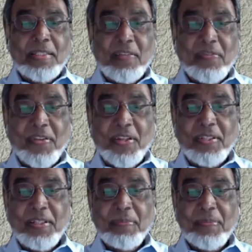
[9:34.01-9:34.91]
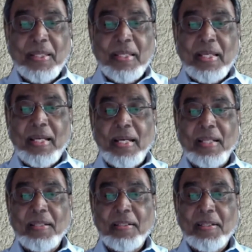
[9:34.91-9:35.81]
selflessly,
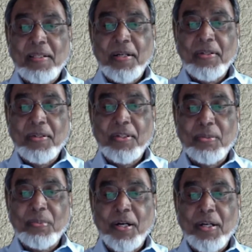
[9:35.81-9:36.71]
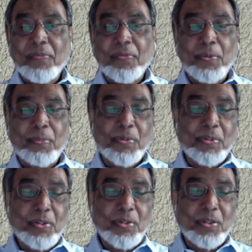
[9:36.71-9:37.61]
and he did not aspire for
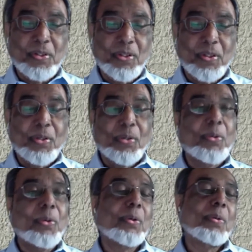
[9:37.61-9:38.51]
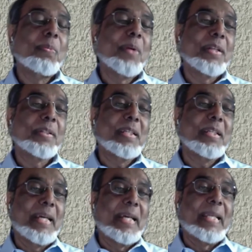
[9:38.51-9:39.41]
position or
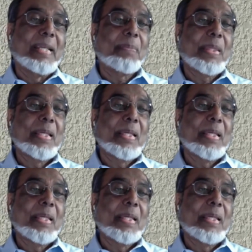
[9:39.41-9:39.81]
monetary gain.